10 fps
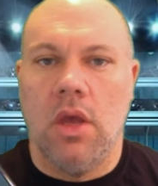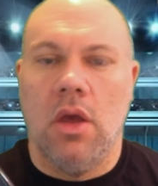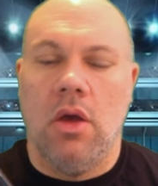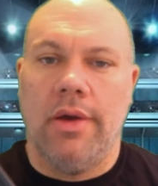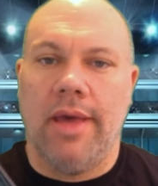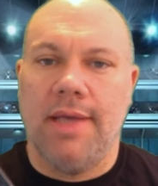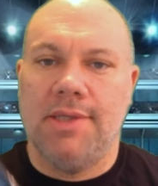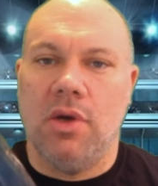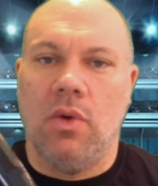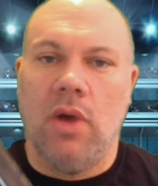Okay,
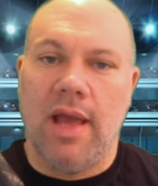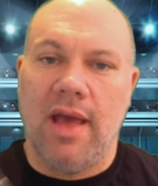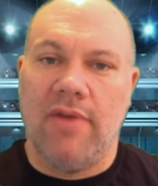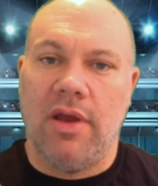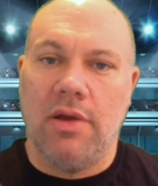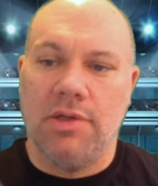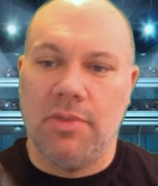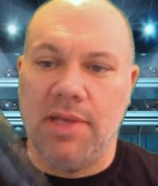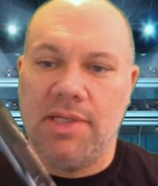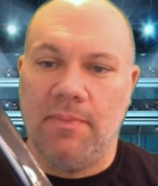so what I have here is
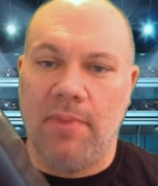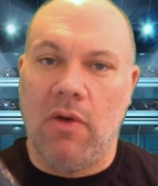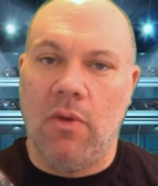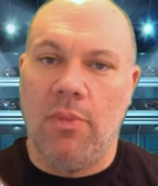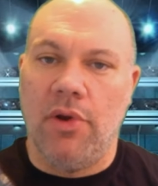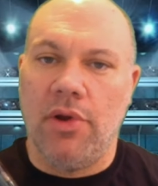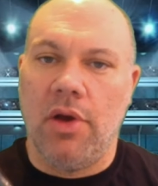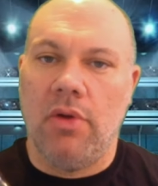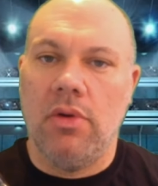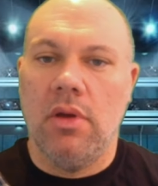your basic Bauer
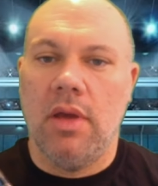Proto,